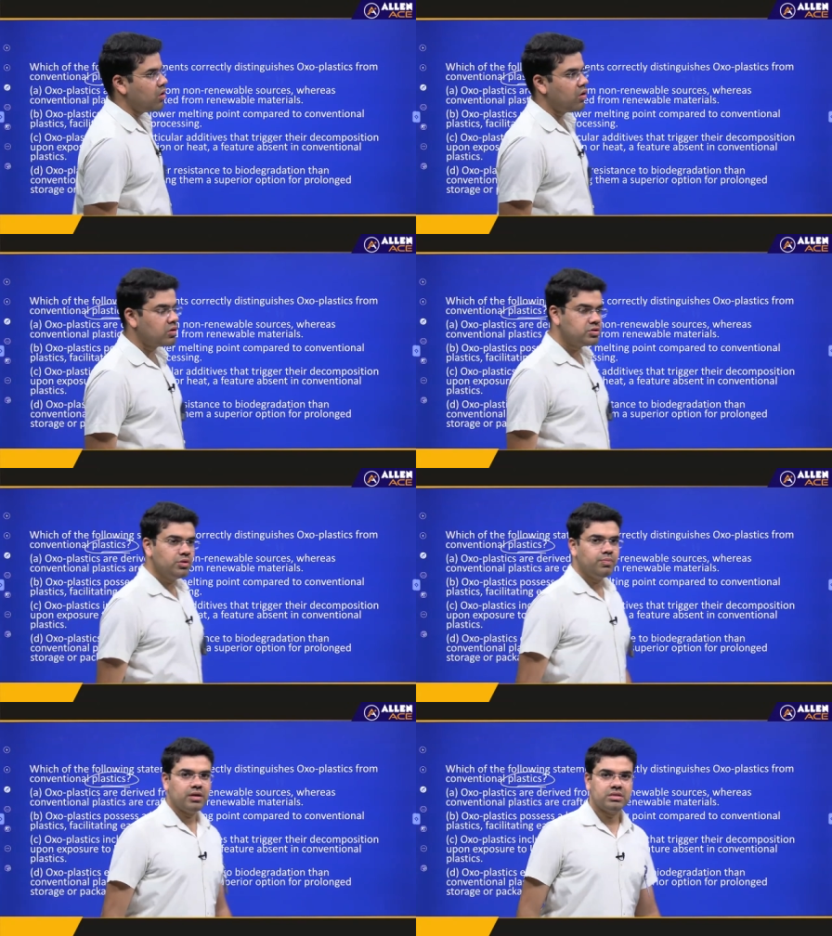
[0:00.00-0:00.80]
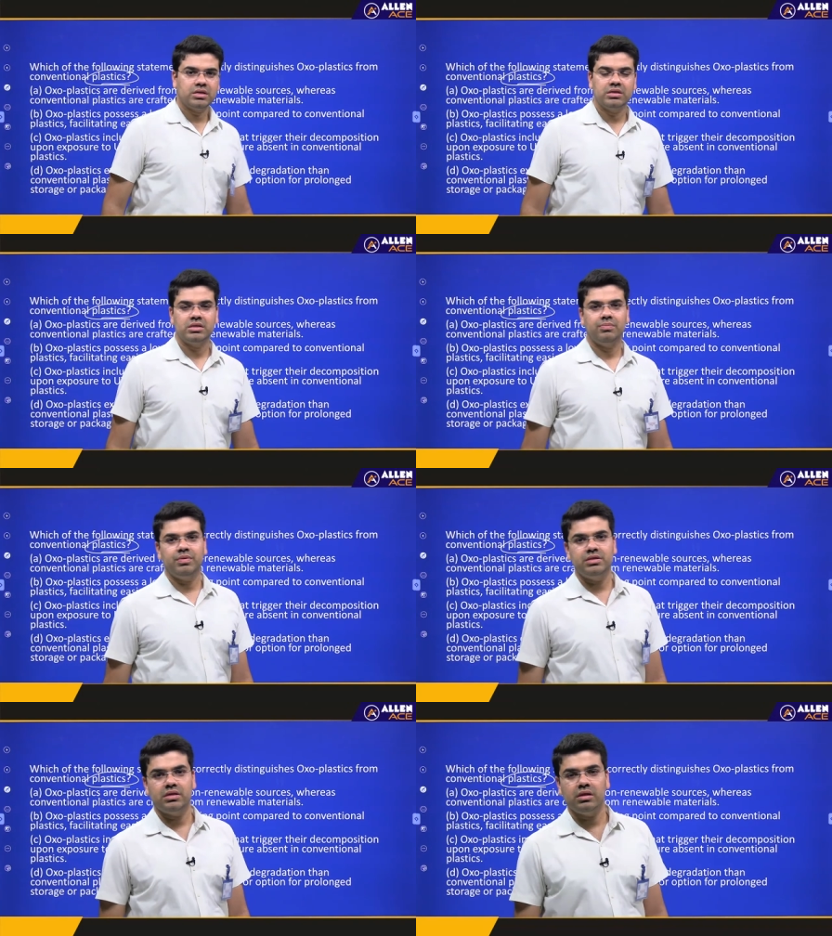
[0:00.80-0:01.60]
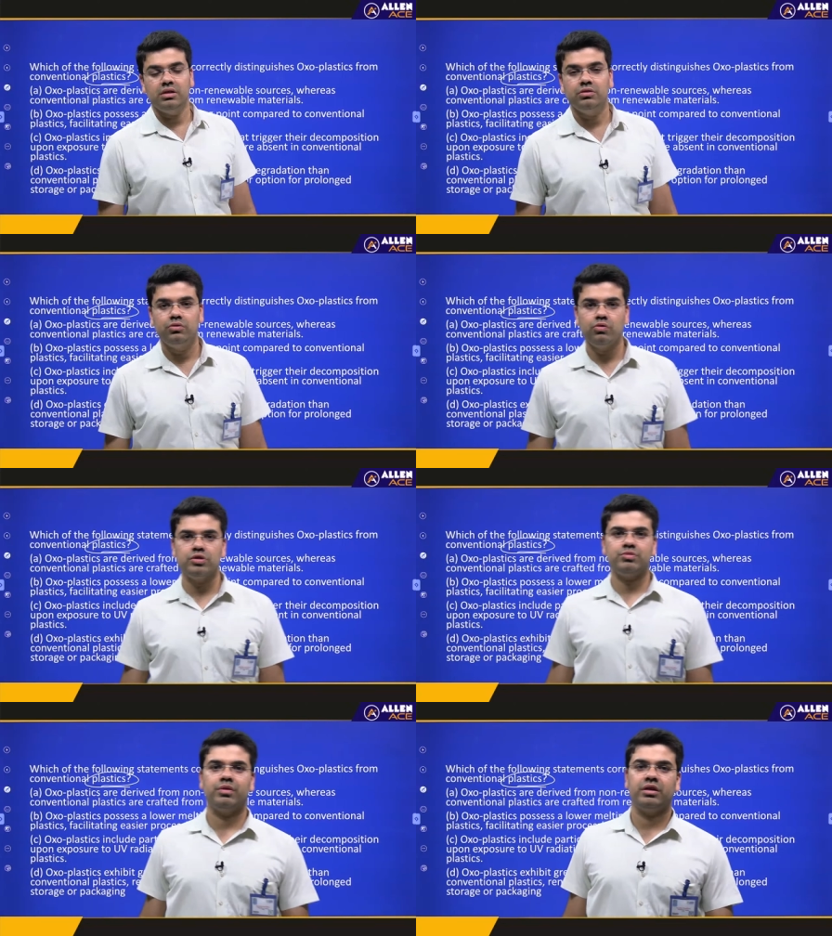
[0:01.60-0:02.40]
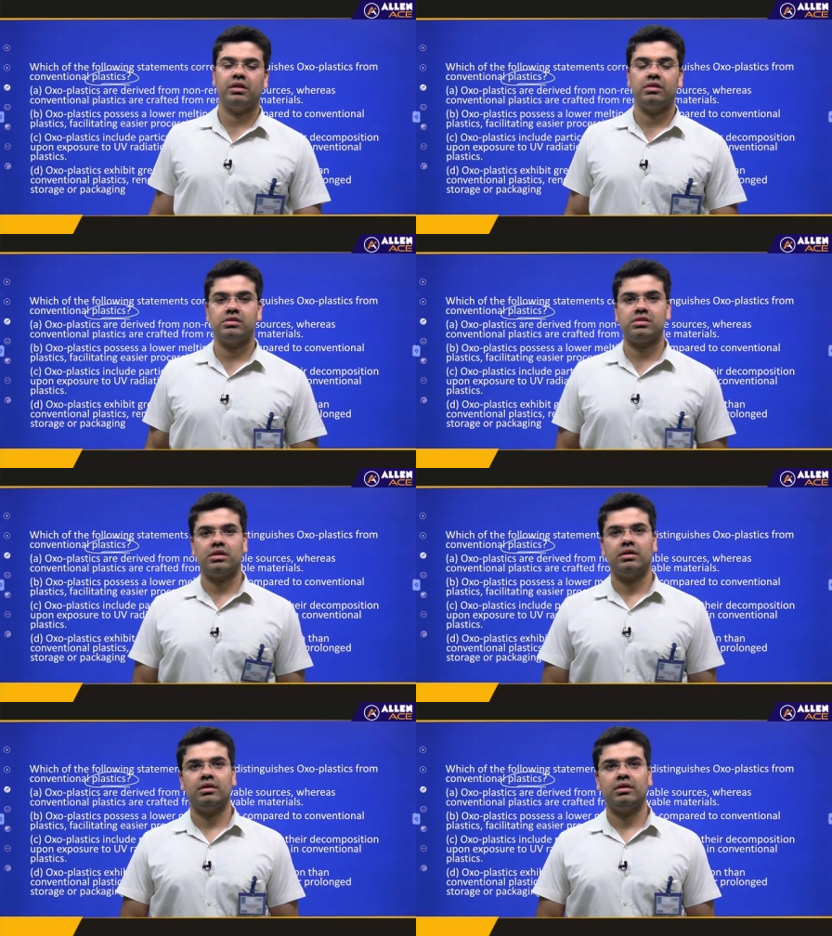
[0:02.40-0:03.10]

Oxoplastics are basically those materials